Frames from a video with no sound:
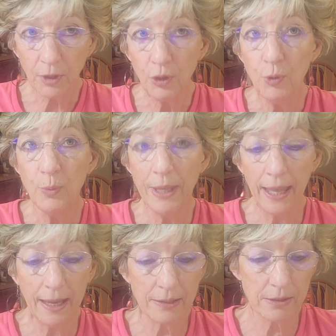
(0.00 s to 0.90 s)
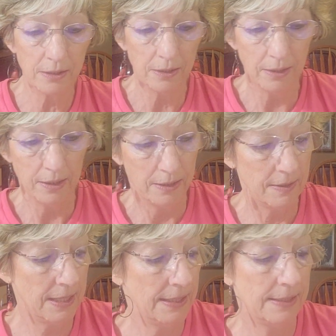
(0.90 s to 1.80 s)
you get
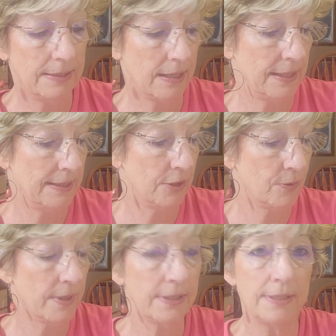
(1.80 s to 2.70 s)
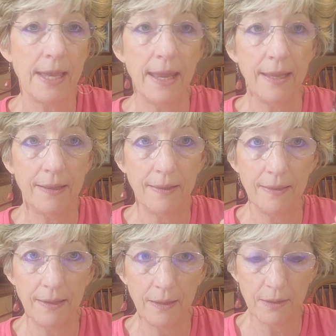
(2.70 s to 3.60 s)
the Sunny Citrus and
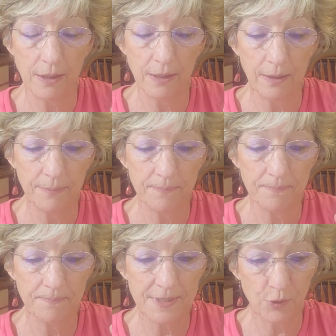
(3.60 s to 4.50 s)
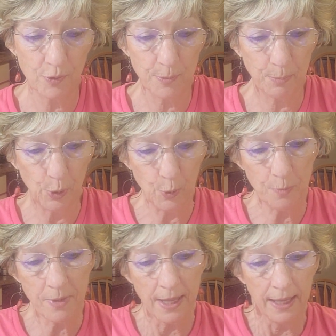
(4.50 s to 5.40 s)
the Citrus Bloom.